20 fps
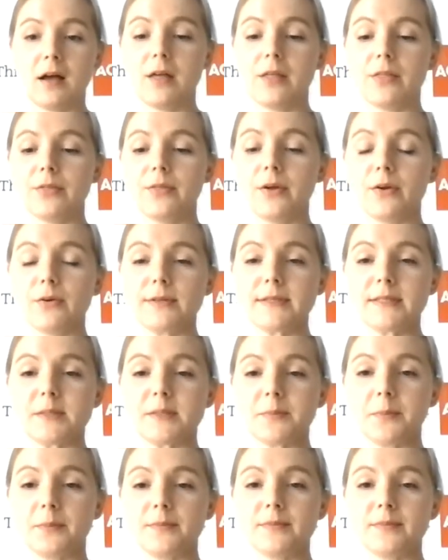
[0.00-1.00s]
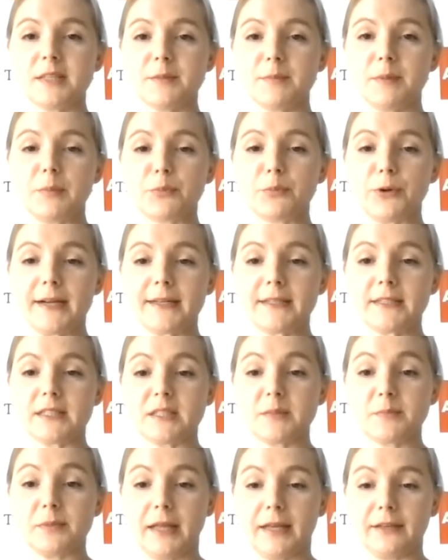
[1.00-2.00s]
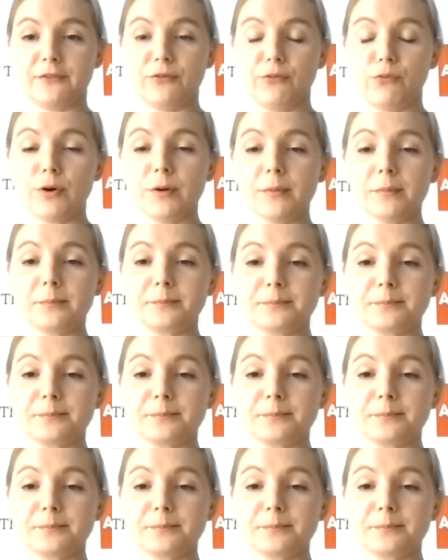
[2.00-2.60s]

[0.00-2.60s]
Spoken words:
There is CB Practice platform.